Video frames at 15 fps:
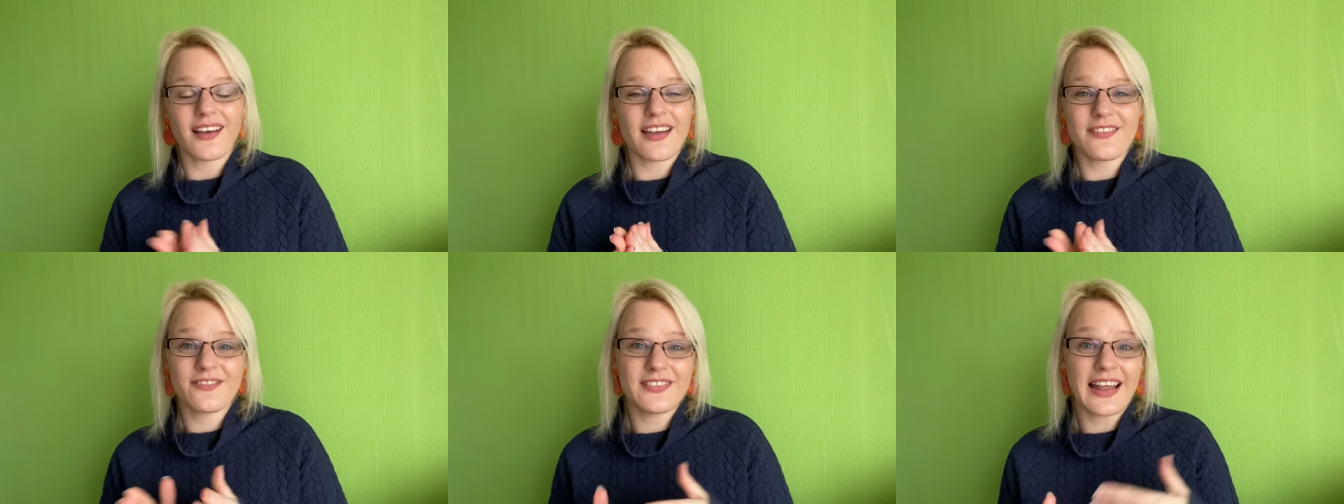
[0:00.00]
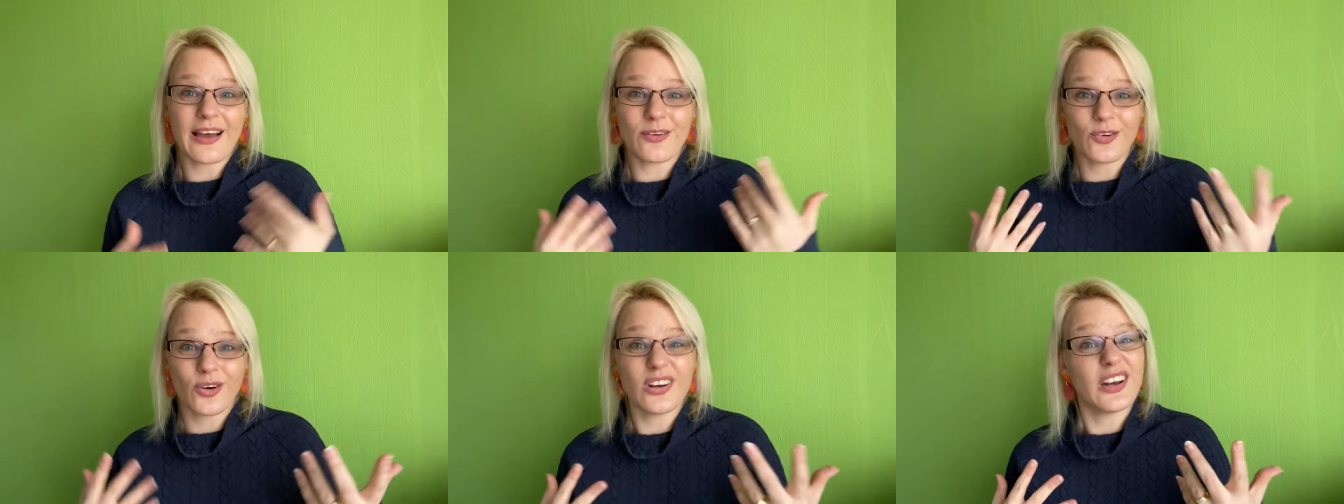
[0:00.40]
I've
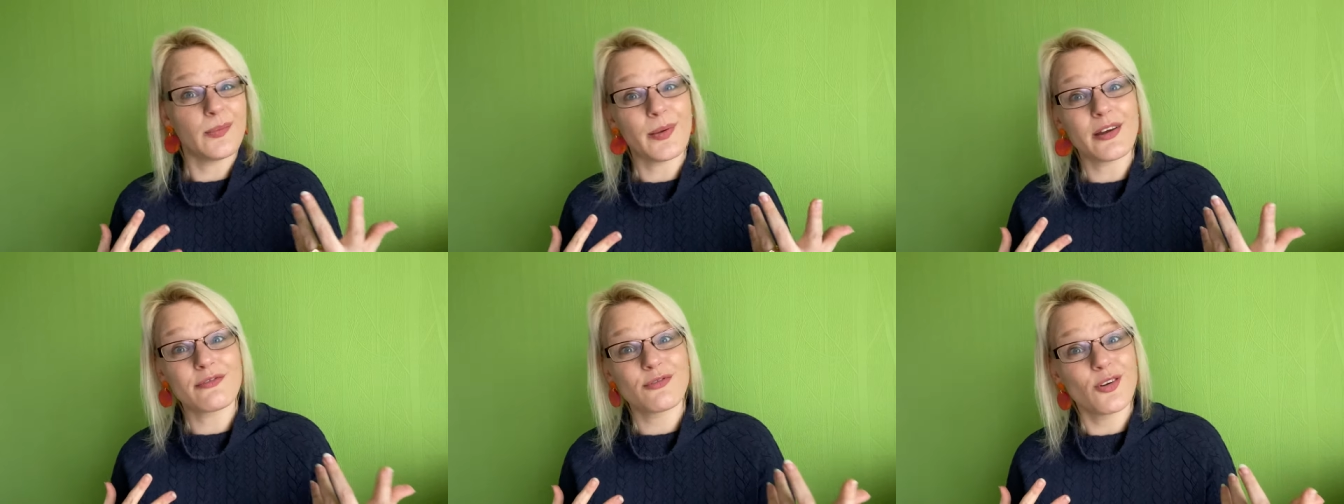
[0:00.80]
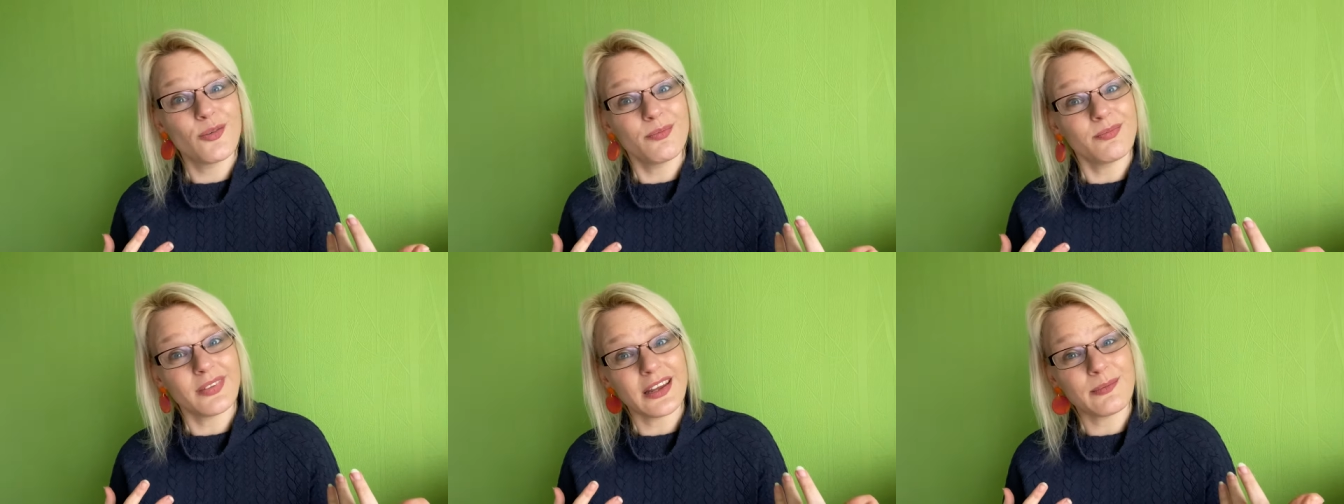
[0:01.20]
now got a little bit of
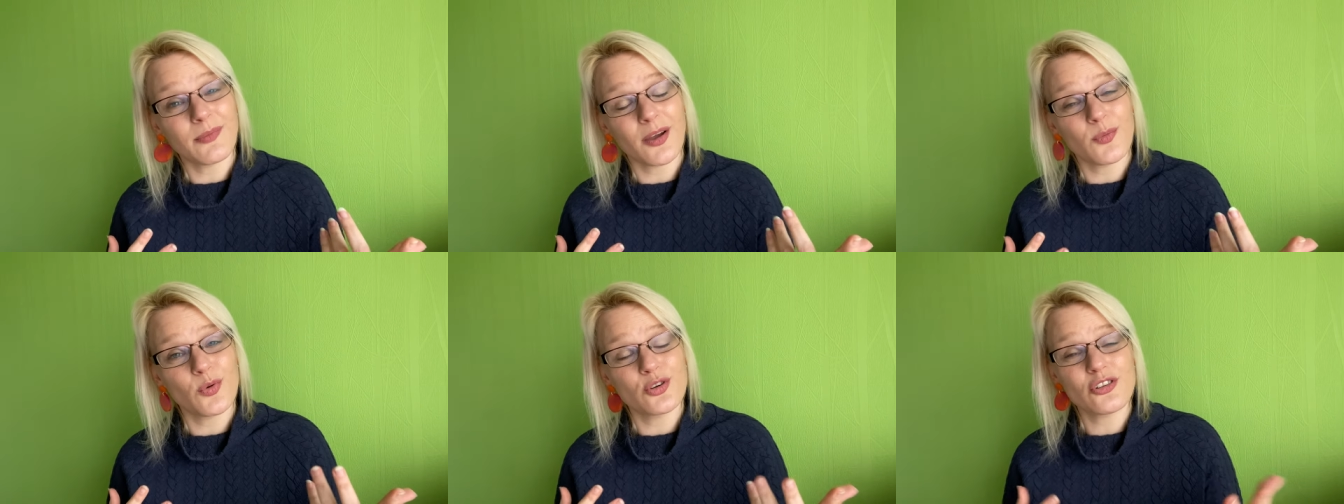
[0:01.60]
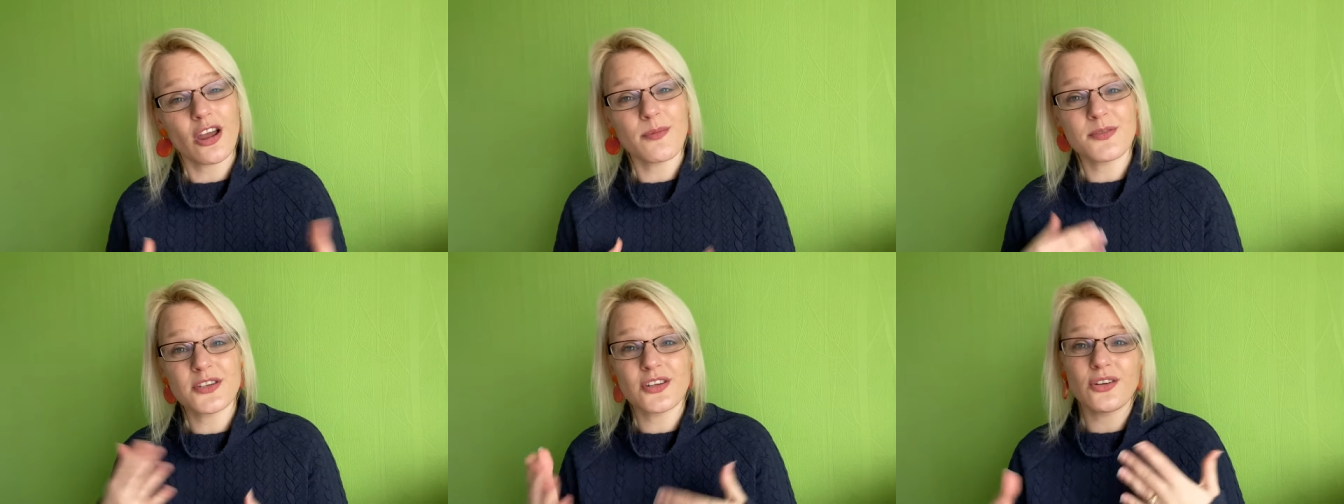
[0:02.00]
room in my
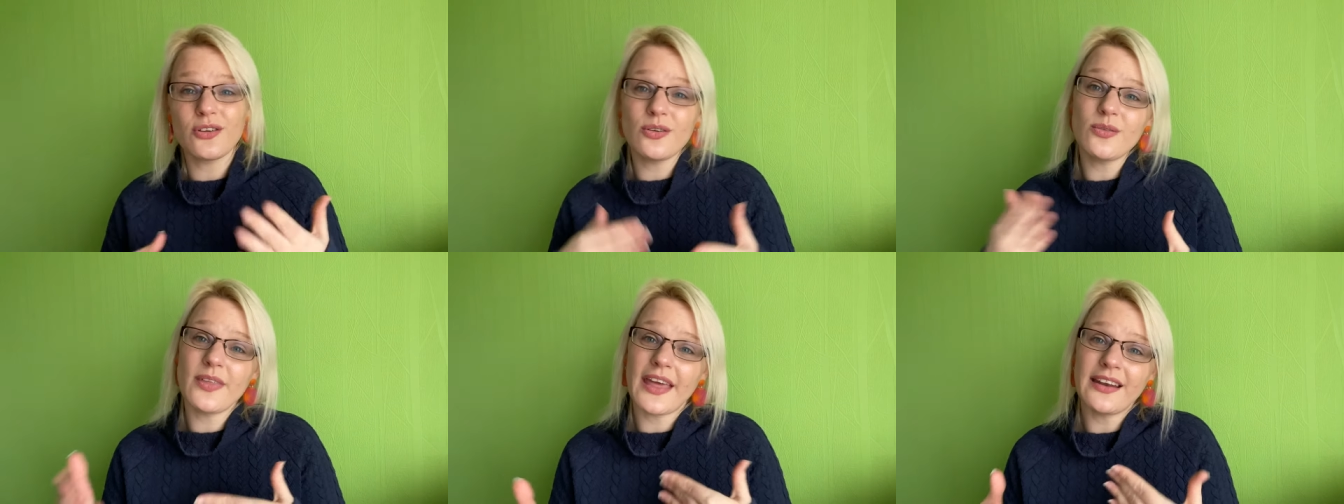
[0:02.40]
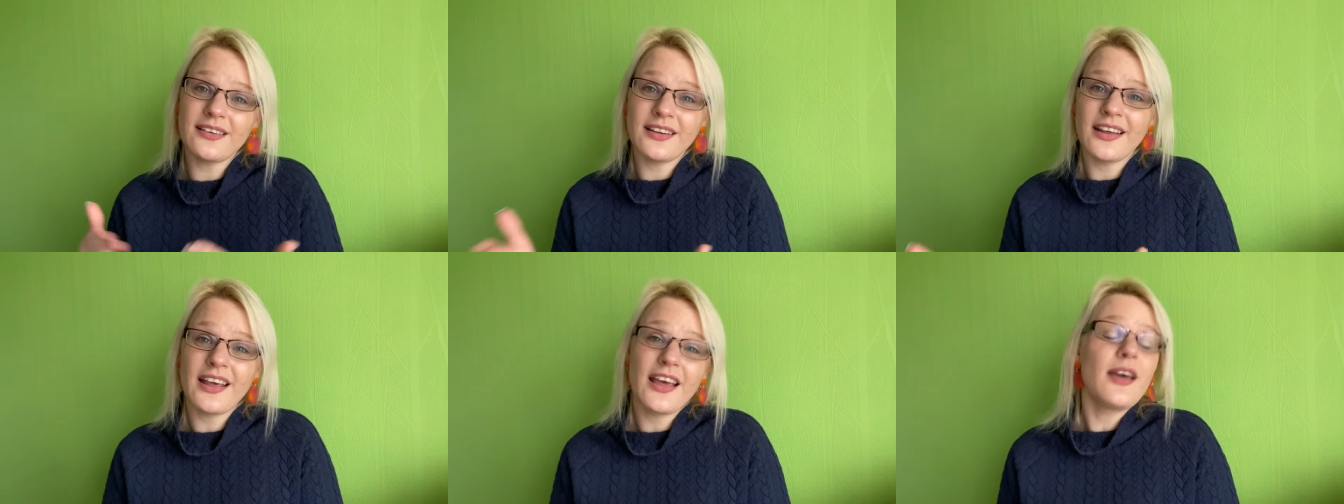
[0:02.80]
wardrobe to
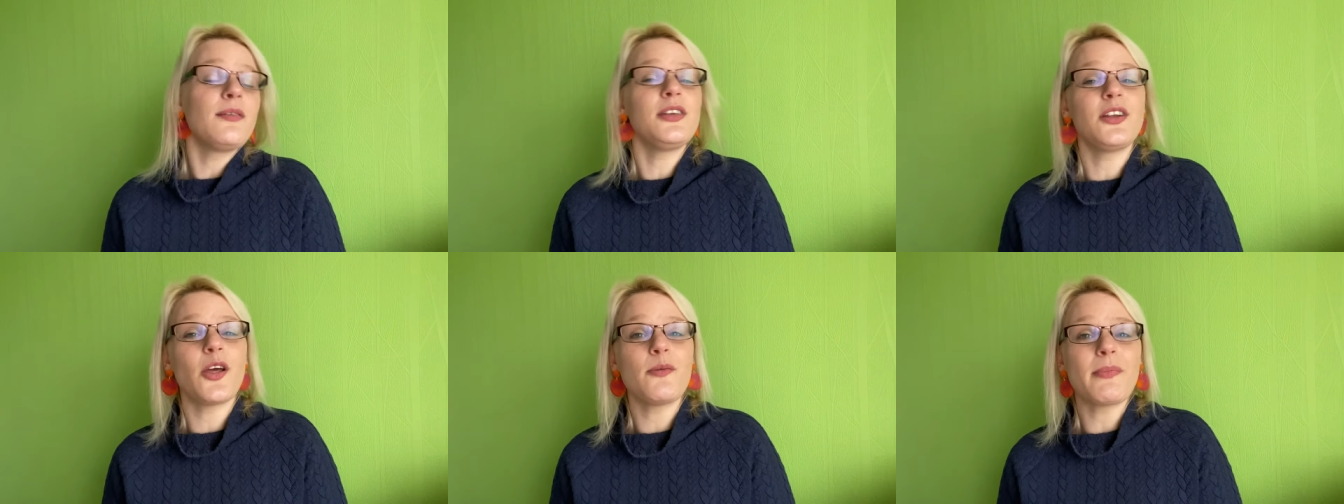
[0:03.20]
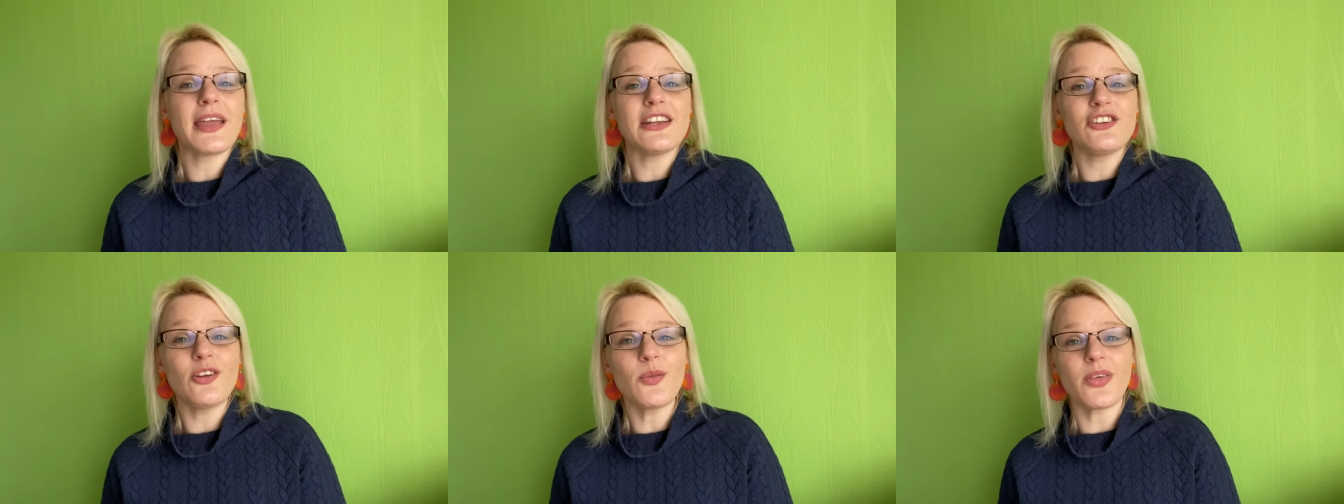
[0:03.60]
then, you know,
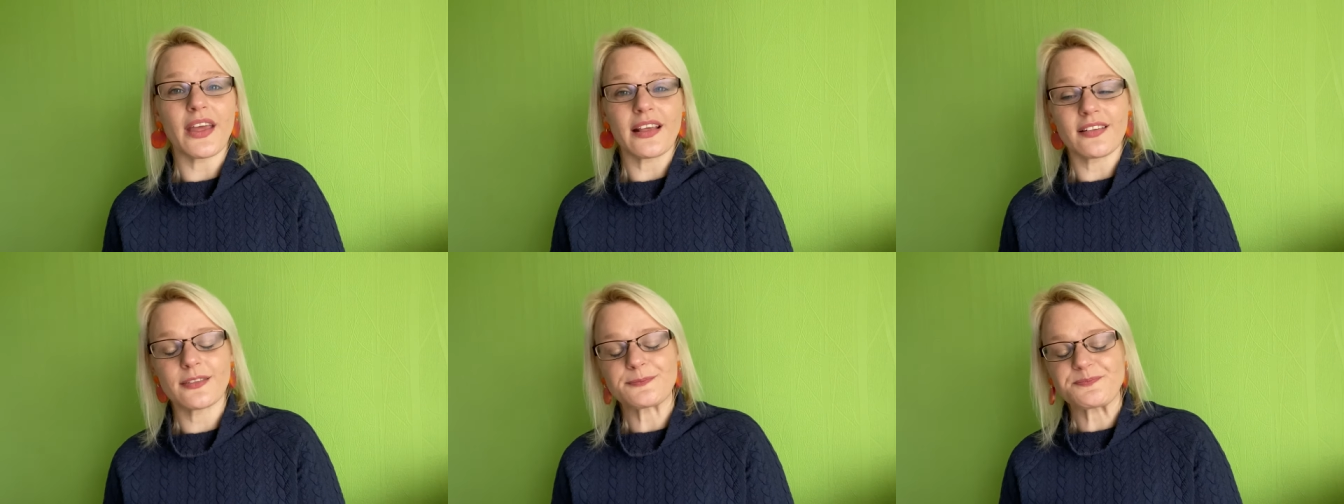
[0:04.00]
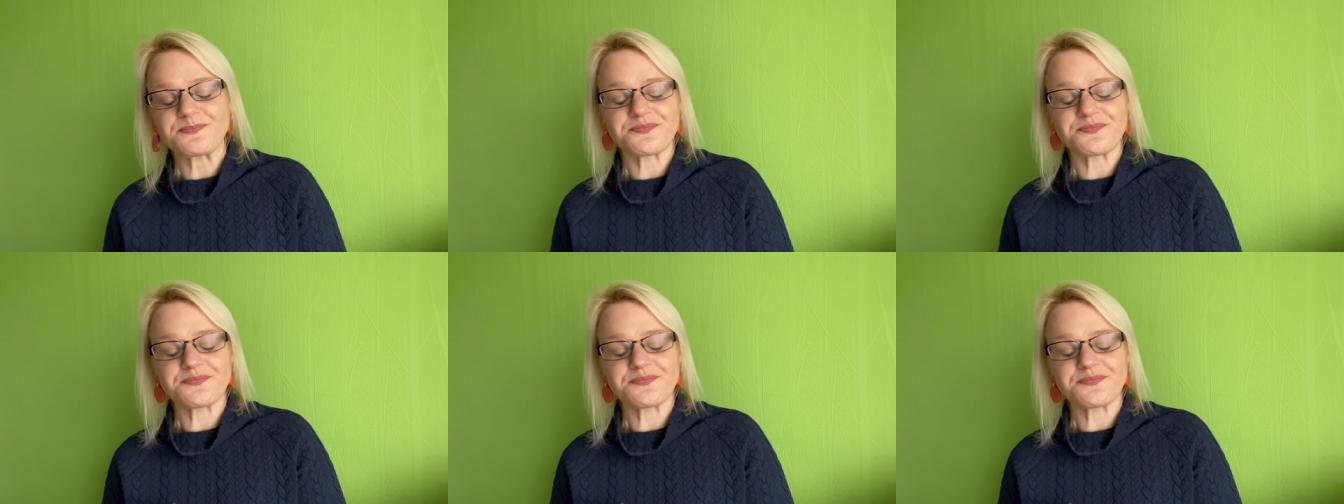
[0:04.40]
make new things.